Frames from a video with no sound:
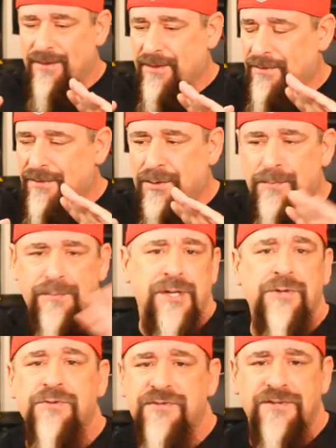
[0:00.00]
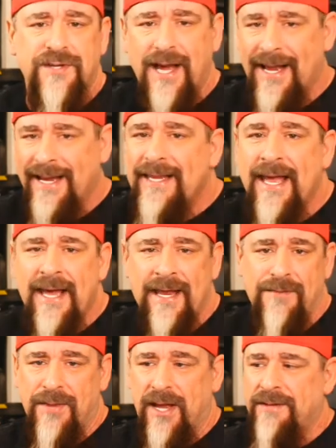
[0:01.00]
They're buttes. I get it,
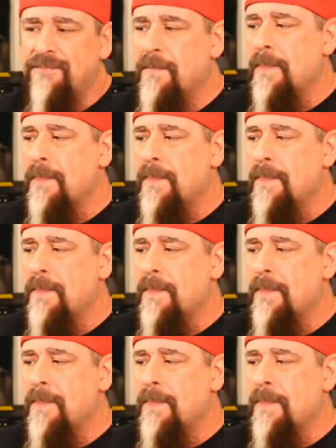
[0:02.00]
man.